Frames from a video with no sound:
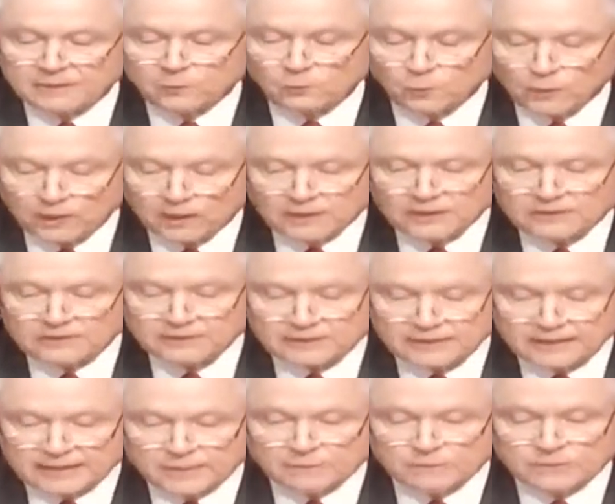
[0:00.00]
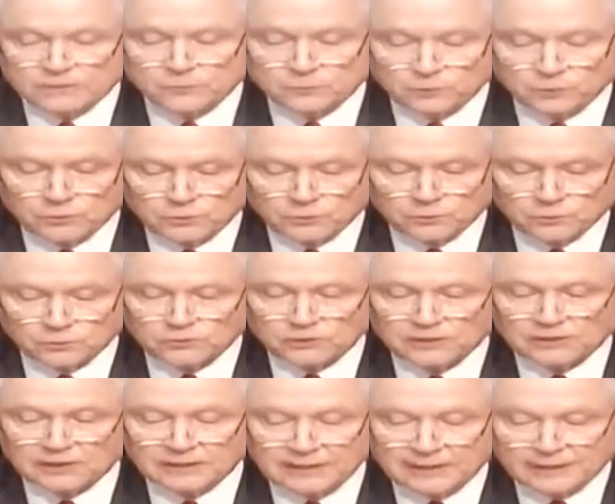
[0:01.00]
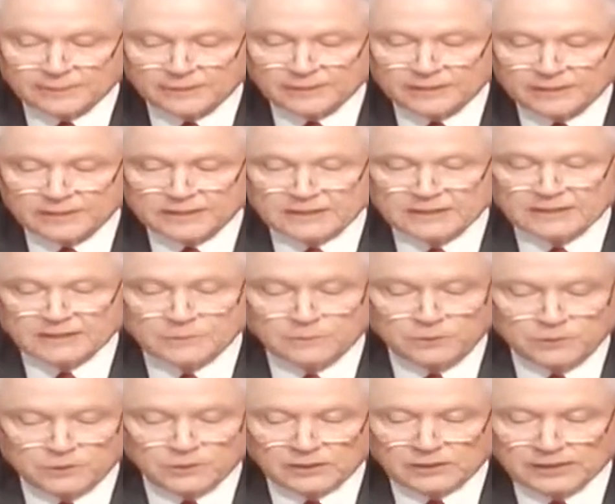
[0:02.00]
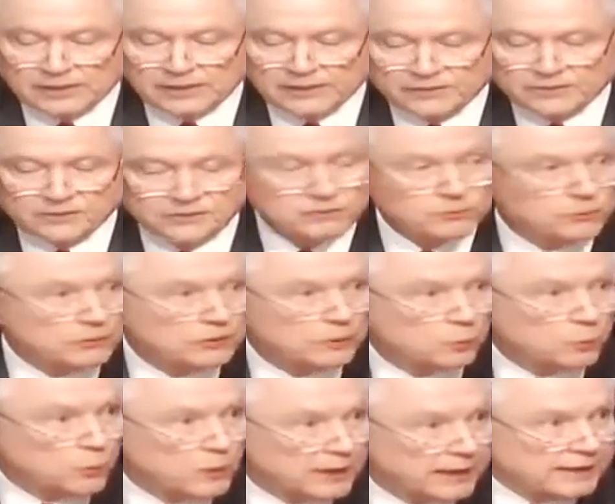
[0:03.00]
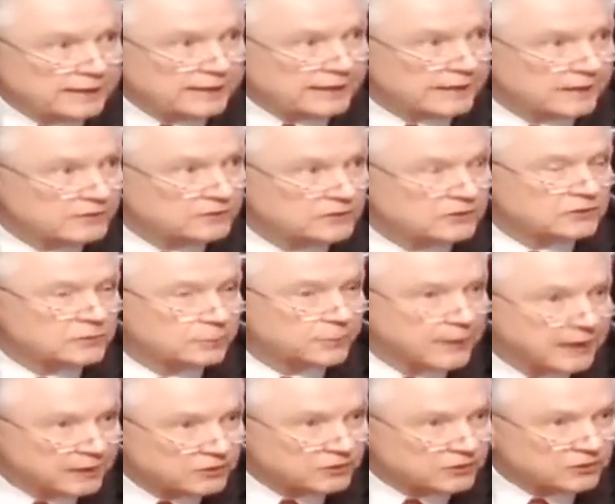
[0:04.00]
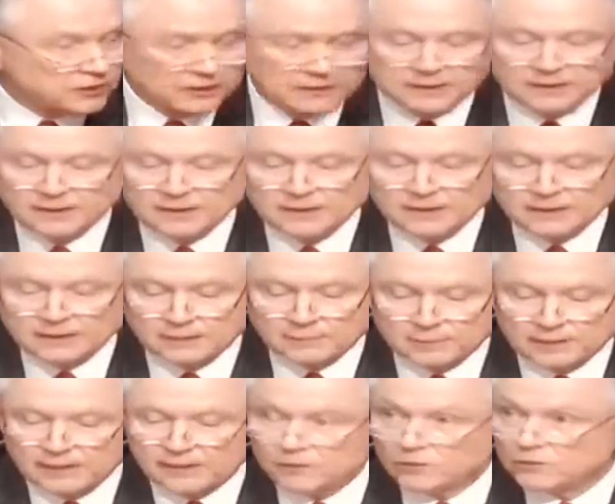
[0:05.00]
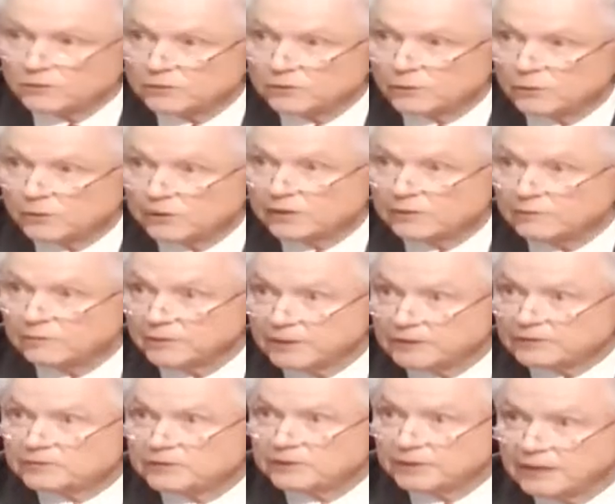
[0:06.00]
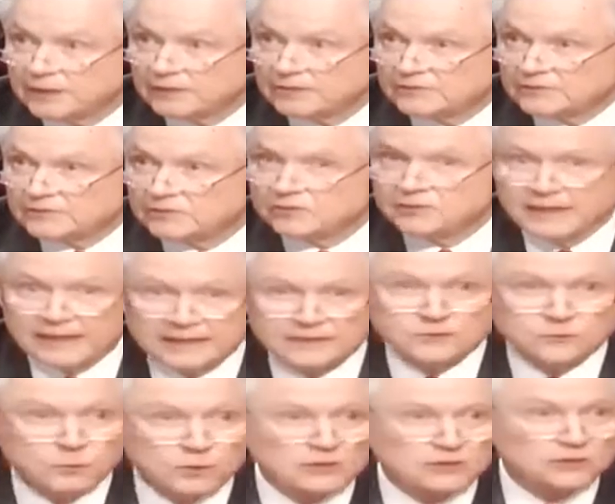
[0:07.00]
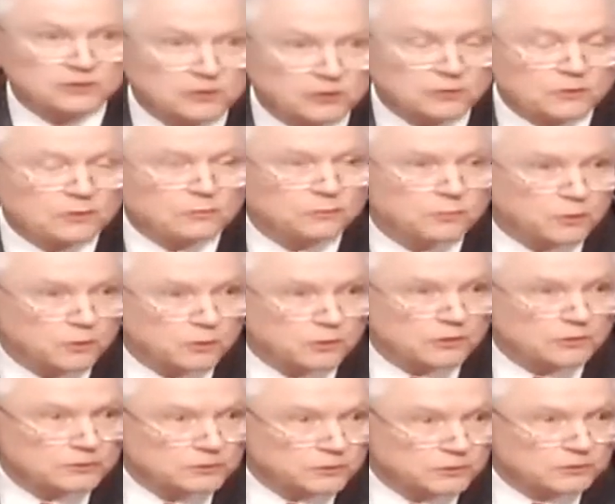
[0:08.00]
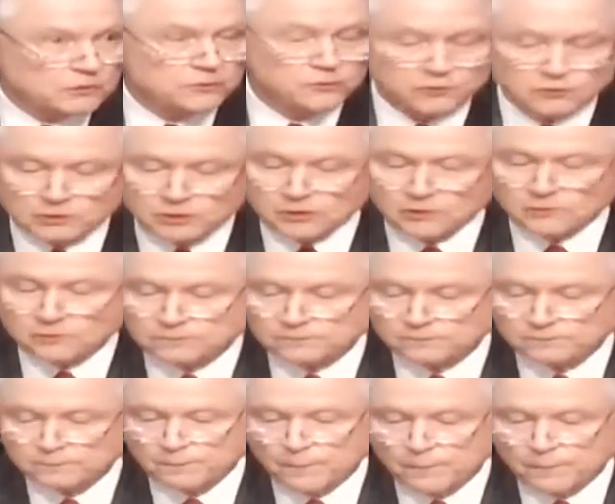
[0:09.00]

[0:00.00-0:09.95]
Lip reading: the well-established rules limiting communications with the White House, especially about ongoing investigations. That's what's so important to control.